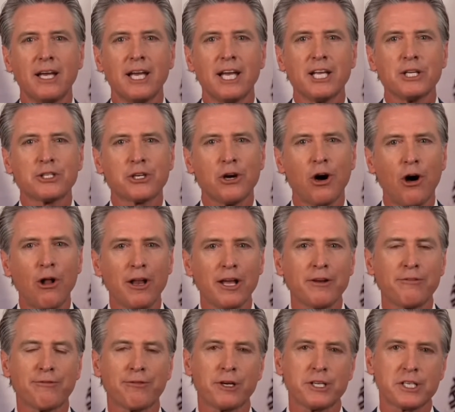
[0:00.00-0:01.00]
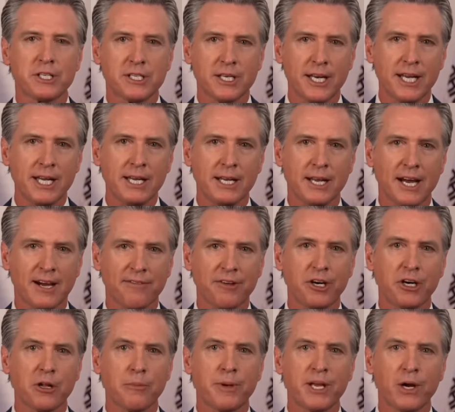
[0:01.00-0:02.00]
He's calling for a sitting
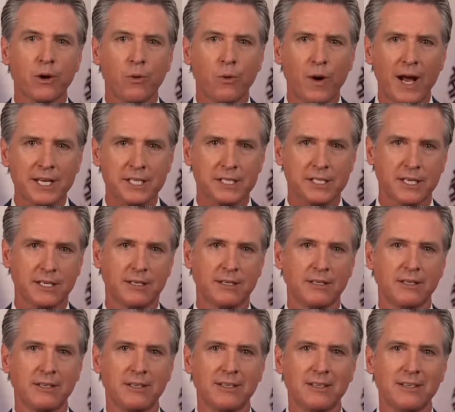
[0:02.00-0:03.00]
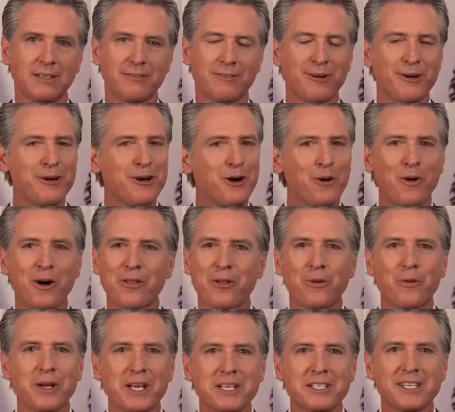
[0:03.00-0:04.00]
governor to be arrested for no
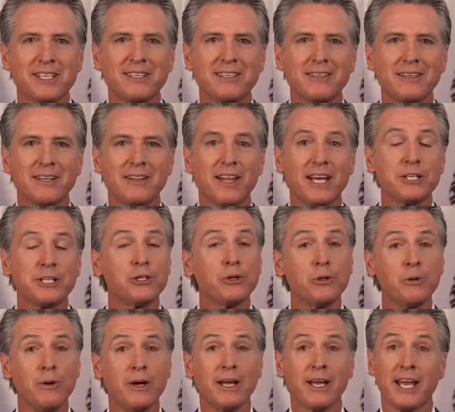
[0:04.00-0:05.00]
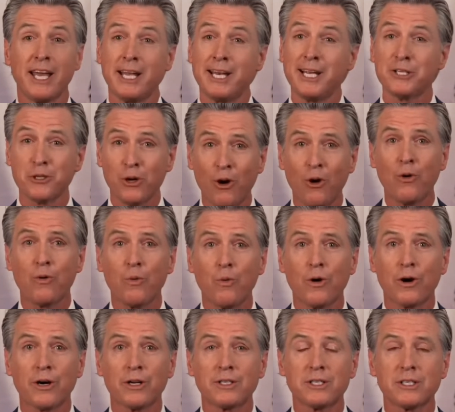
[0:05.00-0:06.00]
other reason than to, in his own
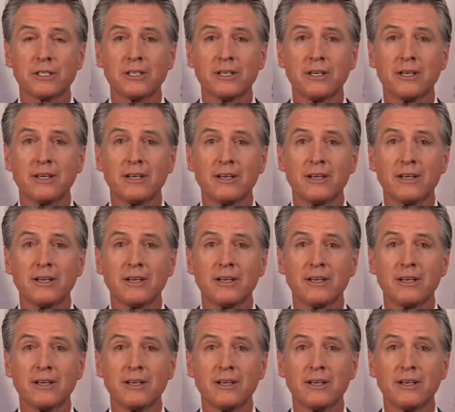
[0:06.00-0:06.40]
words,